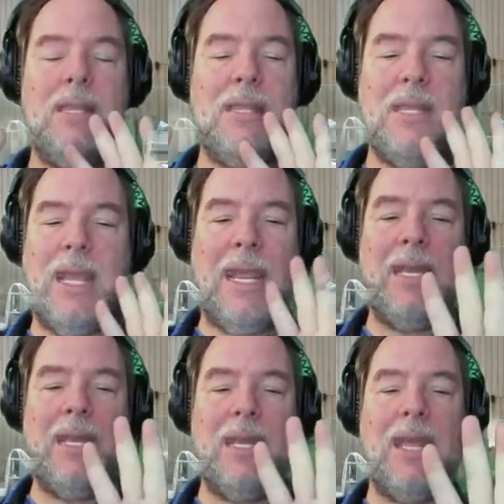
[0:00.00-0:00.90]

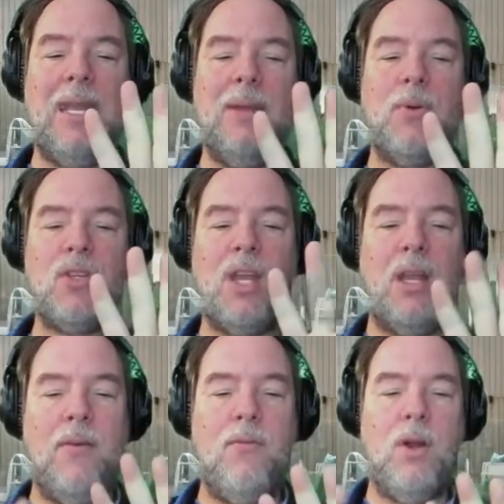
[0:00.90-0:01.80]
80 to 90%
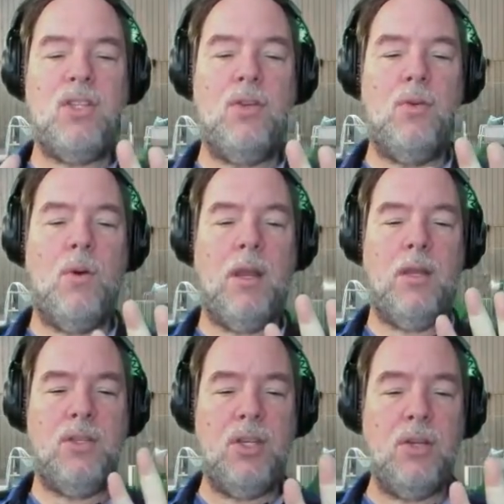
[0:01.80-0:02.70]
of what you want
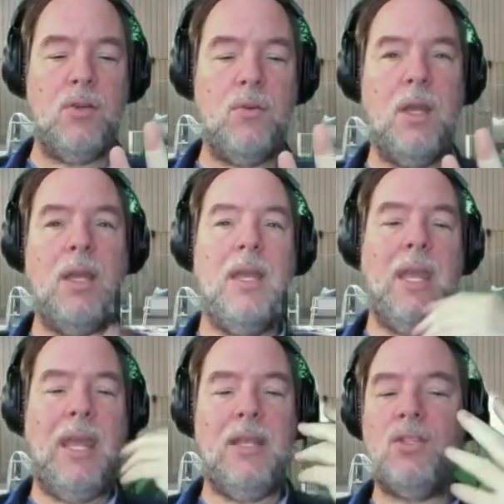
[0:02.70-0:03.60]
to do
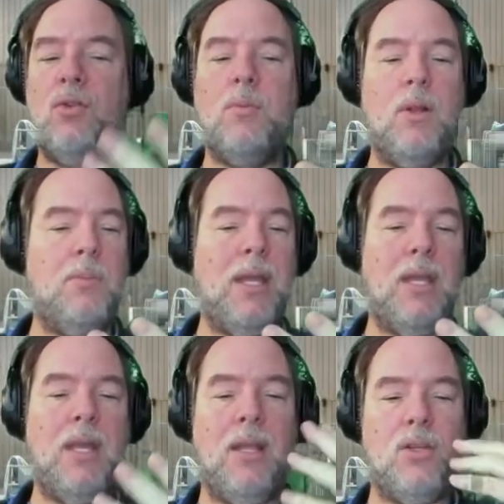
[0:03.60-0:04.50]
is doable in
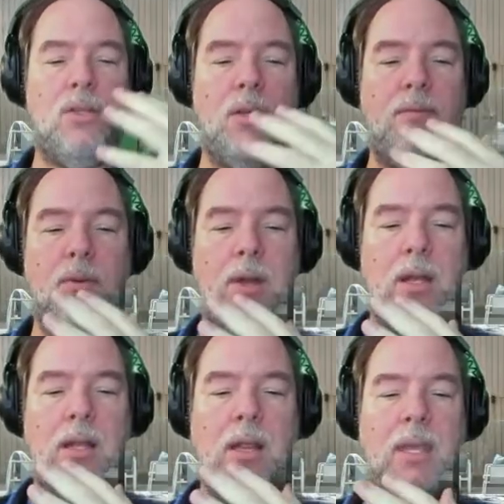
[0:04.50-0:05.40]
plain English. If you want
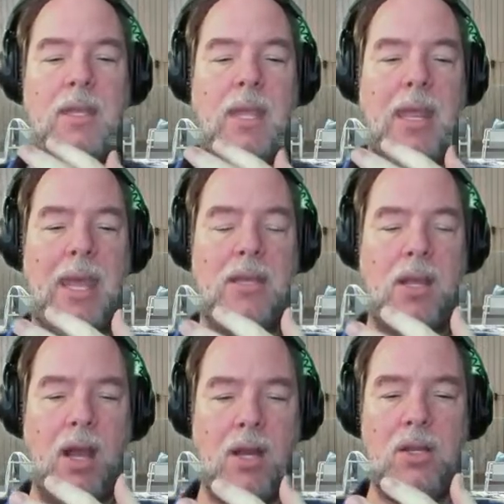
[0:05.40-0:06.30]
to click add to
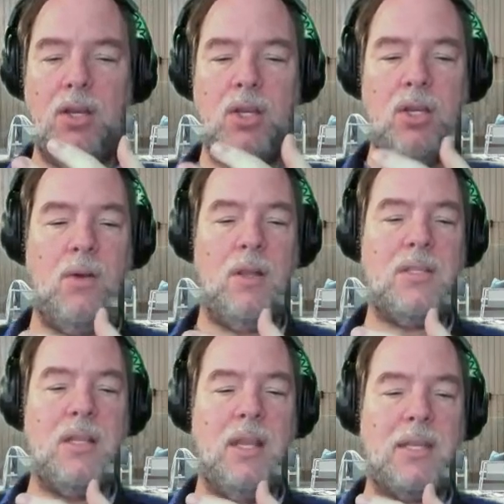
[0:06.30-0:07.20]
cart, you can do it.
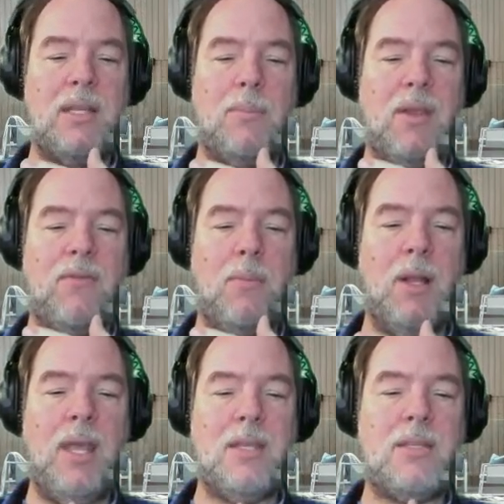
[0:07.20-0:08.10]
Select something from a
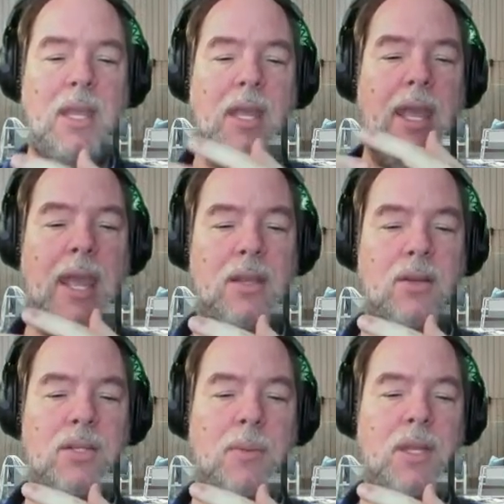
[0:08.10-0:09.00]
list,
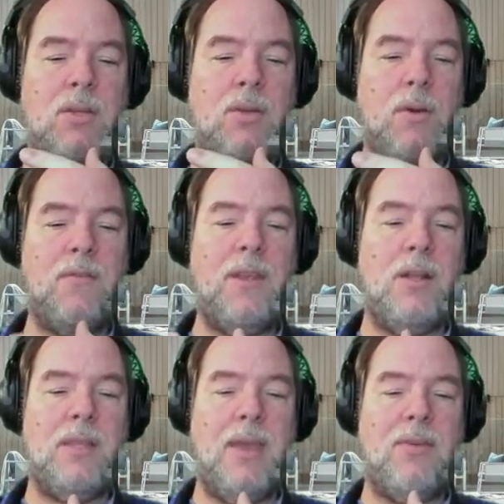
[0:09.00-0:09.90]
enter something to a
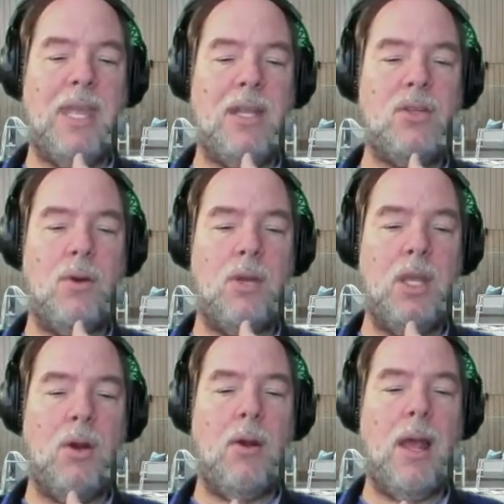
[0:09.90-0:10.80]
field, navigate to a
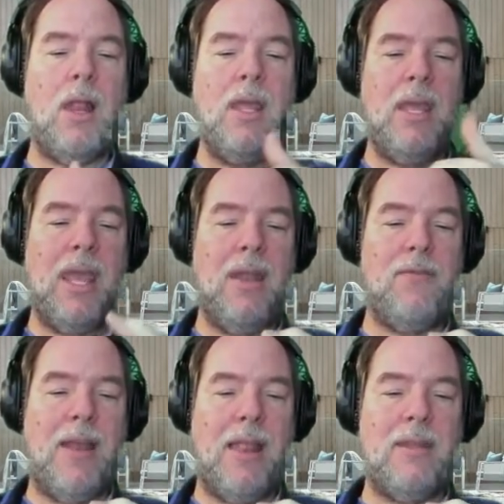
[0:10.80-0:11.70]
URL, and
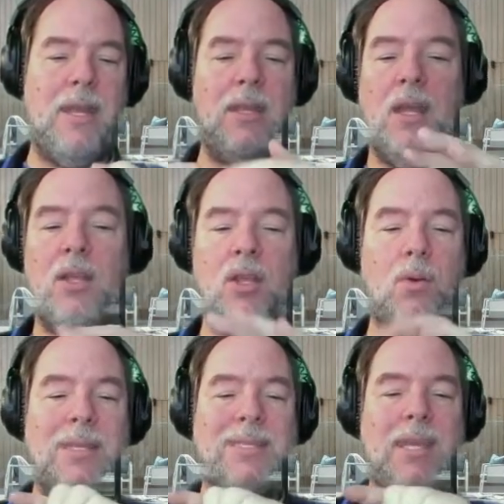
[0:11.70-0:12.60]
validate. You
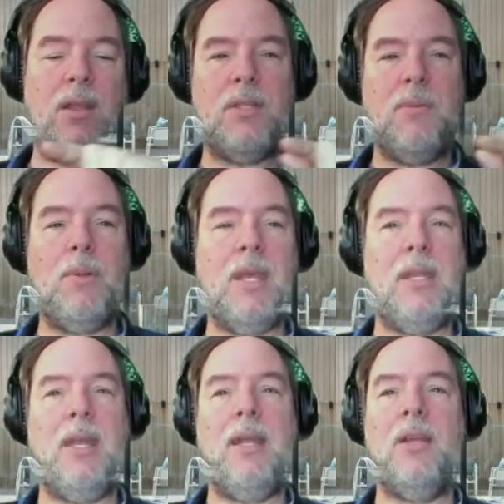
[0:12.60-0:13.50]
can say those in
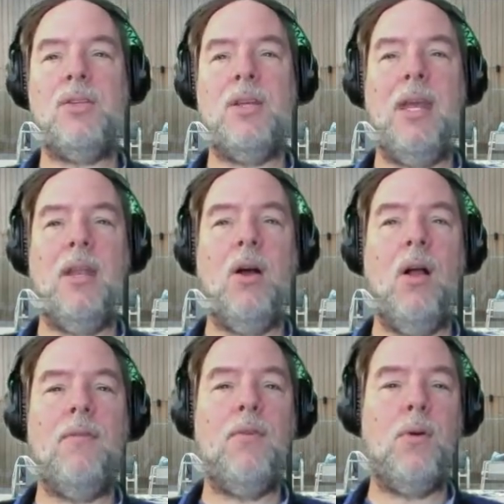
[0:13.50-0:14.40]
plain English, and
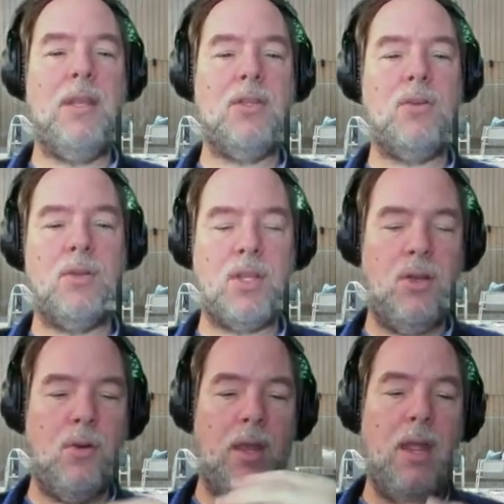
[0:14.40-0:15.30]
all 4 of these tools can
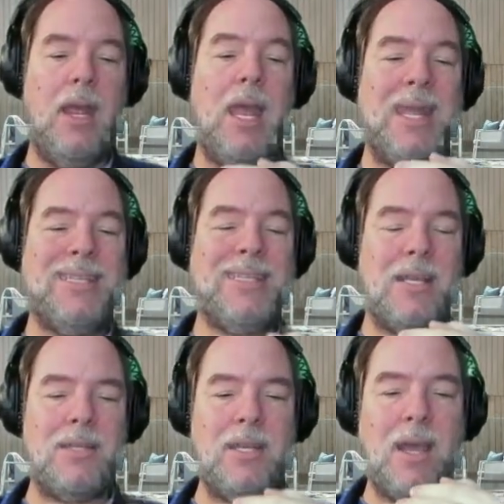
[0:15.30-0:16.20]
do it. It
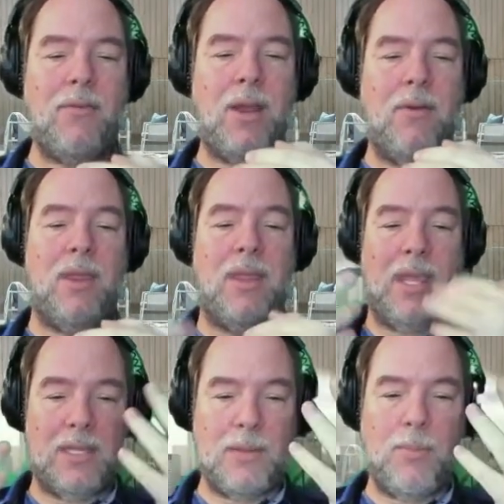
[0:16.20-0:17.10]
doesn't cover everything.
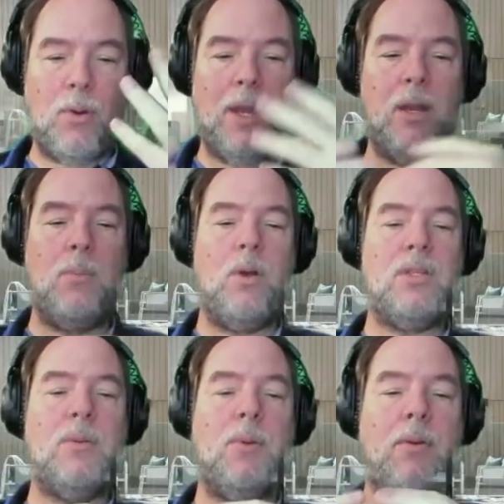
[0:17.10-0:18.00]
It's a Pareto
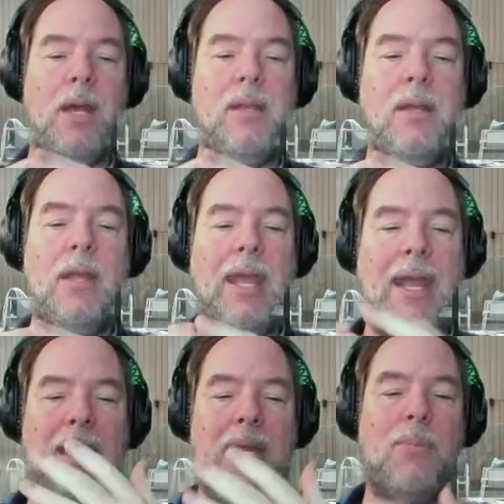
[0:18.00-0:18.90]
principle, right?
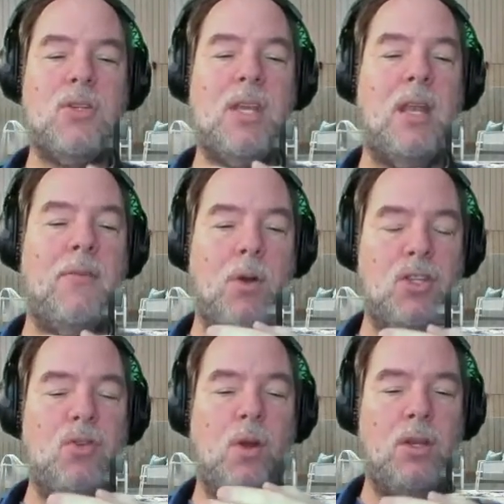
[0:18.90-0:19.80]
80% of
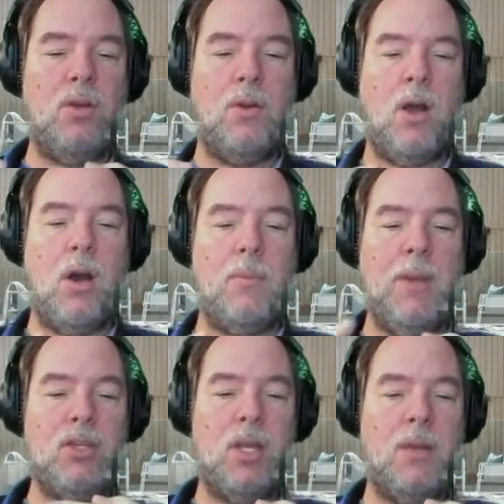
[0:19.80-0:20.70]
what you want to do in
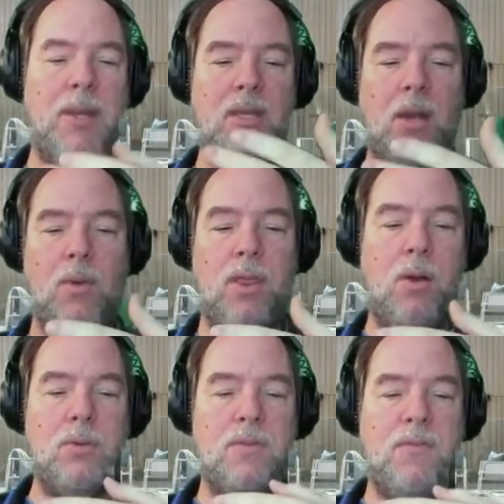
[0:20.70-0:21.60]
automation can be done with
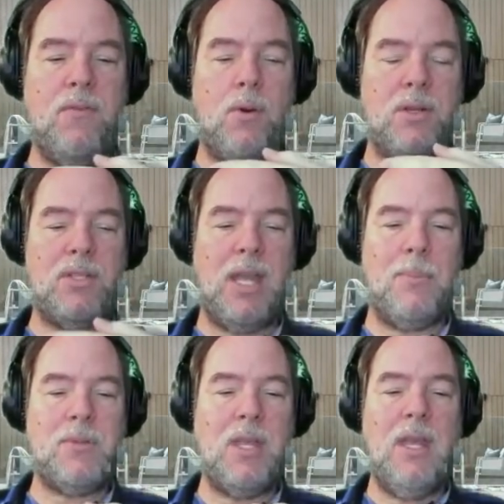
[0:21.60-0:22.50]
those 4
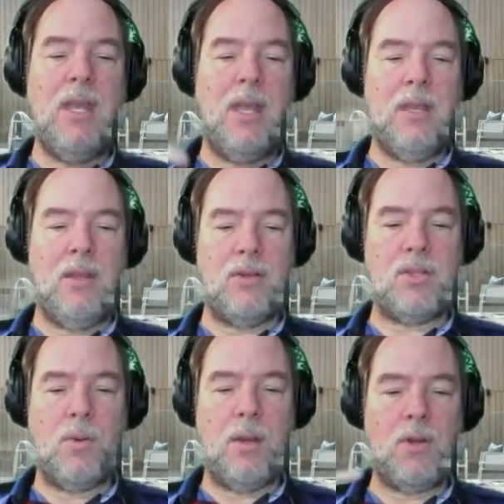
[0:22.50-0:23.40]
steps. And then
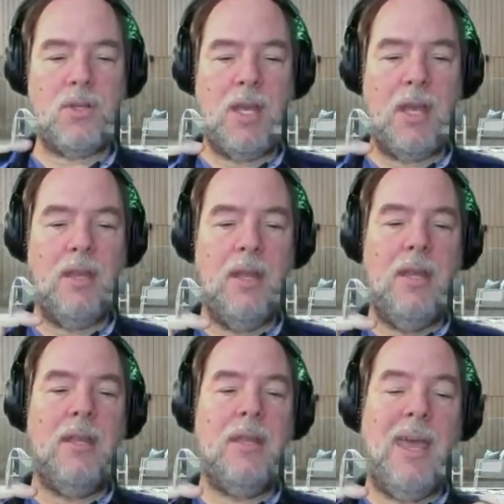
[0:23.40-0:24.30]
there's 20%
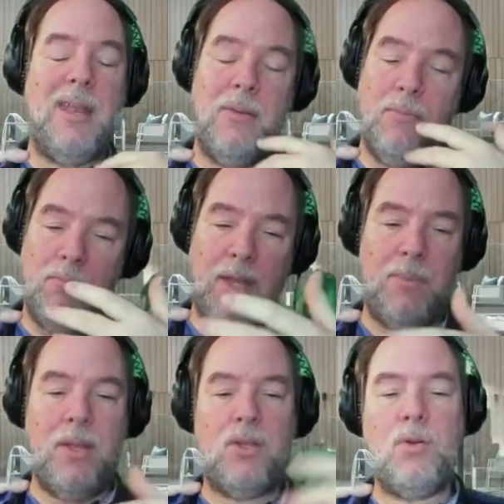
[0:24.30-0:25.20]
that
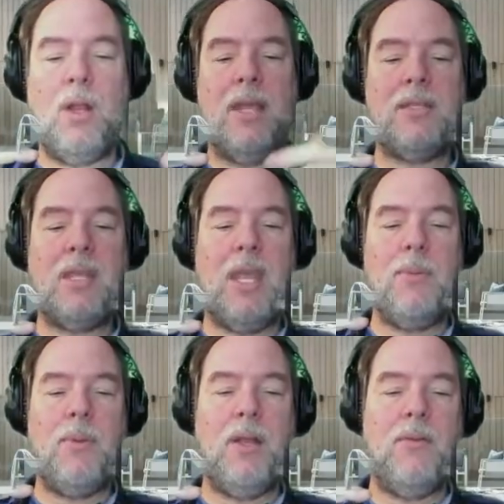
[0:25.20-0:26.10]
maybe the tool has the
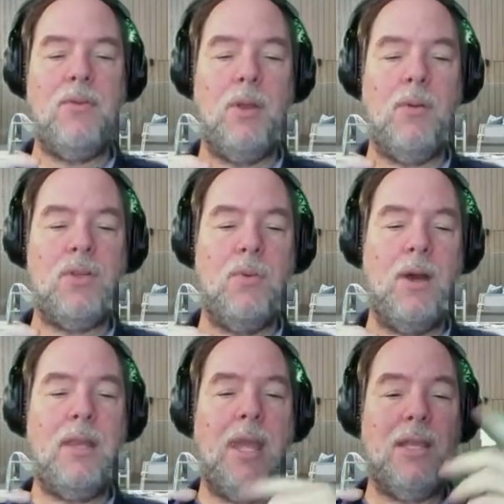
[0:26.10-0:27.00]
capability of doing what you
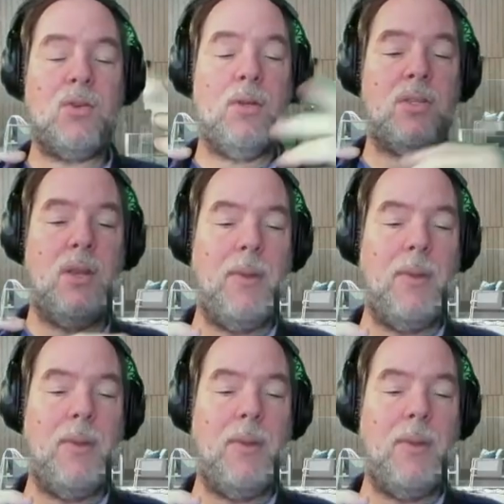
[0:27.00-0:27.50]
want. As Kristen